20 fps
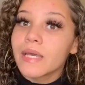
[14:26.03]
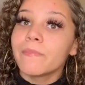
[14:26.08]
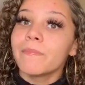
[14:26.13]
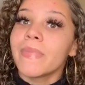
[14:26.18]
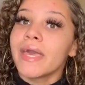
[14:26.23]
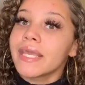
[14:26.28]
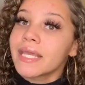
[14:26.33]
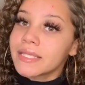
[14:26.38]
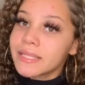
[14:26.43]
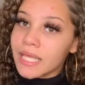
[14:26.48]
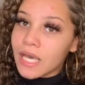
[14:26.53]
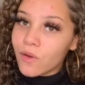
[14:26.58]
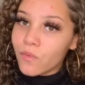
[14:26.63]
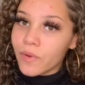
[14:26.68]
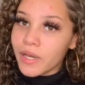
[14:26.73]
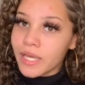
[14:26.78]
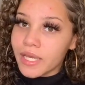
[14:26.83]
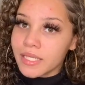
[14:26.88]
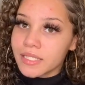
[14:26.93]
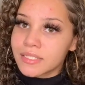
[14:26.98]
Make it that
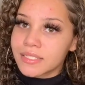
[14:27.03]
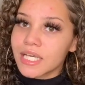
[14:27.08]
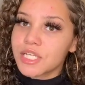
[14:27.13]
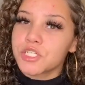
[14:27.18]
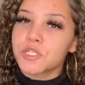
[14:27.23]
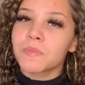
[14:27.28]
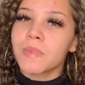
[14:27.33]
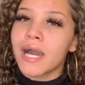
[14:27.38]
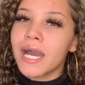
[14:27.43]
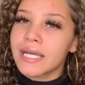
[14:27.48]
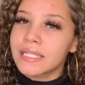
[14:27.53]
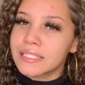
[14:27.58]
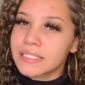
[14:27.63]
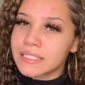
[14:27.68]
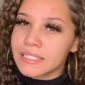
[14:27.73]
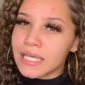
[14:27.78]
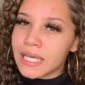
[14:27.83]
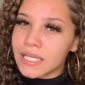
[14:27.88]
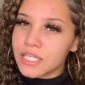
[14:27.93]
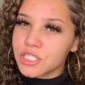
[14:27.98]
way. Set your
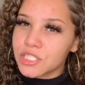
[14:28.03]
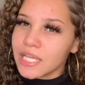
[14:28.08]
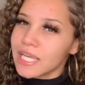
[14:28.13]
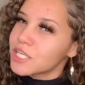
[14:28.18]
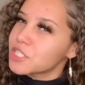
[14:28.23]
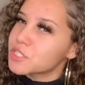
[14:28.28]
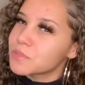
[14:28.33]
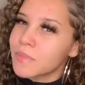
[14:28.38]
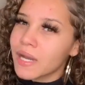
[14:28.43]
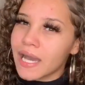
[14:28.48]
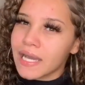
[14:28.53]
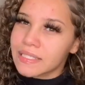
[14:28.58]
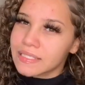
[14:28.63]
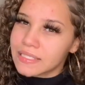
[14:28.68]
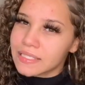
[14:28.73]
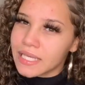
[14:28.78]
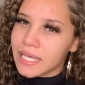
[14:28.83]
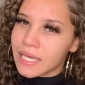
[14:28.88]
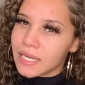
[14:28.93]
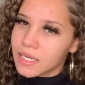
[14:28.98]
mindset. Change your
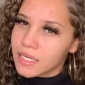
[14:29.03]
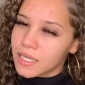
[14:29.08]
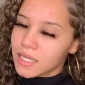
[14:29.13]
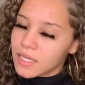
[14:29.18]
mindset.